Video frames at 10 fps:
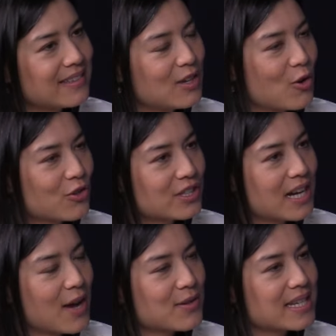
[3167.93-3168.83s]
the auction
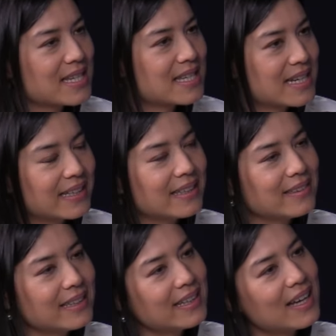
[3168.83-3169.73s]
house is
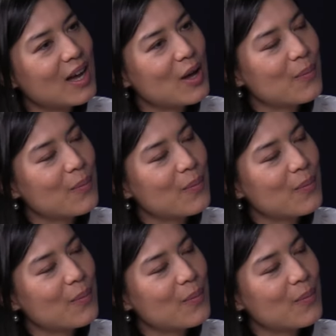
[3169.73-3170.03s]
signaling uh,